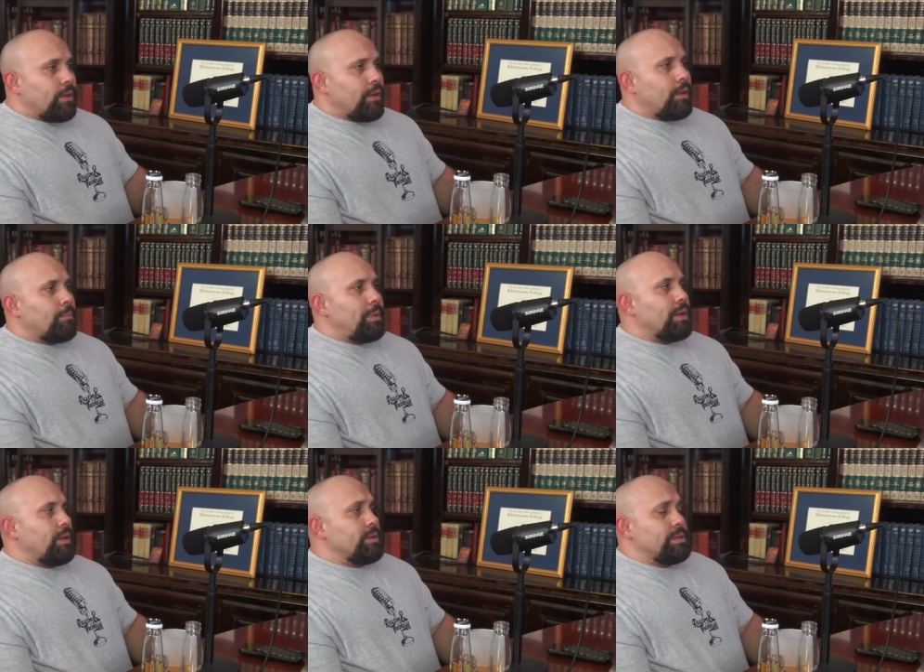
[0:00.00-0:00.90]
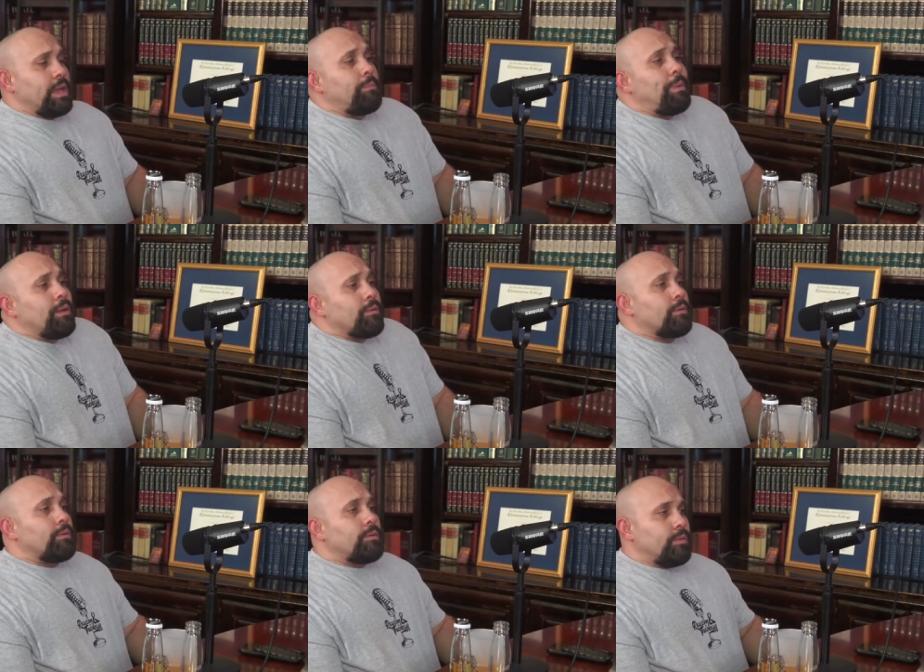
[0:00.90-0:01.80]
Sure. But it is St.
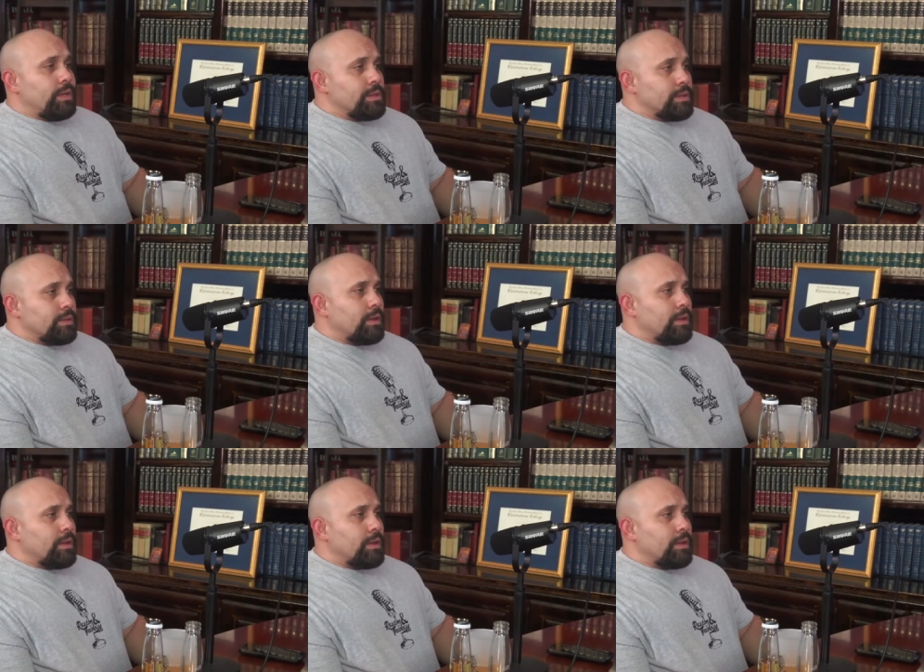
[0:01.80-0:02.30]
Peter who does yeah. it.